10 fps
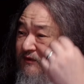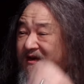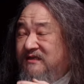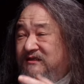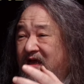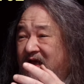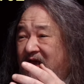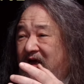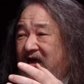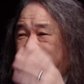Three Minutes.
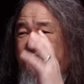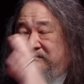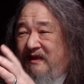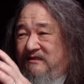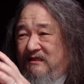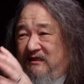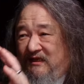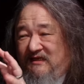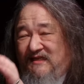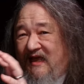Uh, this is
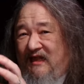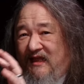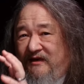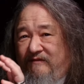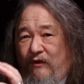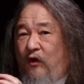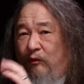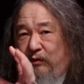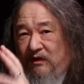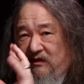basically the tail end of the
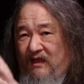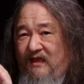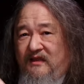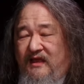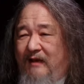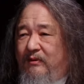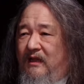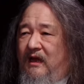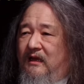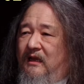whole book, at the end of the
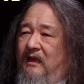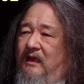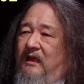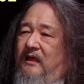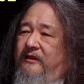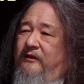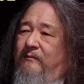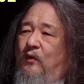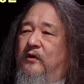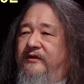epilogue. The
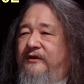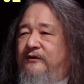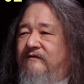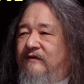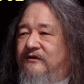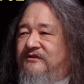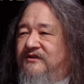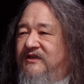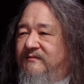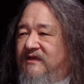more the
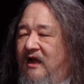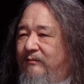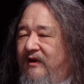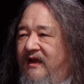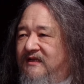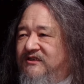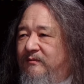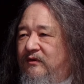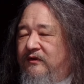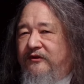universe seems
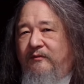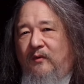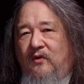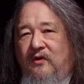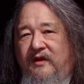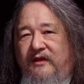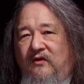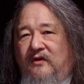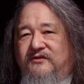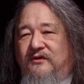comprehensible, the more
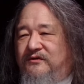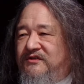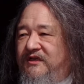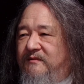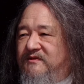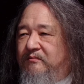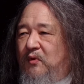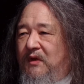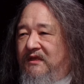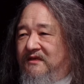it also seems
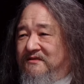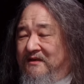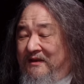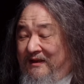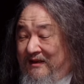pointless.